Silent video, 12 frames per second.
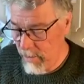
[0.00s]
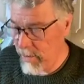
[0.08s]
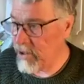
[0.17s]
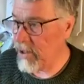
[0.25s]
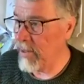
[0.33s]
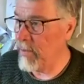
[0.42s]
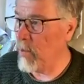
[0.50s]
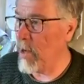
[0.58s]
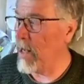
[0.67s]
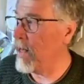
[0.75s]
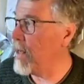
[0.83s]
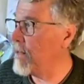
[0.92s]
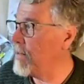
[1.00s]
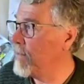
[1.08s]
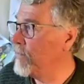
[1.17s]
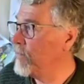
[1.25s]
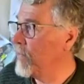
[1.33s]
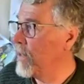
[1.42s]
wishing him well
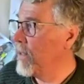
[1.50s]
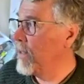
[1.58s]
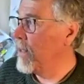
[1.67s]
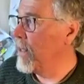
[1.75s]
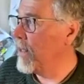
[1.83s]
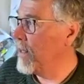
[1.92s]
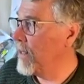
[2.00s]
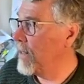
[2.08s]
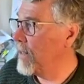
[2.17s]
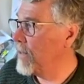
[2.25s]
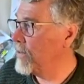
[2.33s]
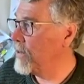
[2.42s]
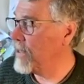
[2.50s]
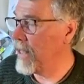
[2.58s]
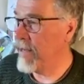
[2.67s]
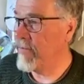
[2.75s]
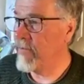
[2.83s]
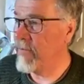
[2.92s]
on the
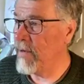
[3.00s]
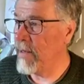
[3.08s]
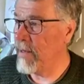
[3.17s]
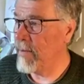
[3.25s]
day of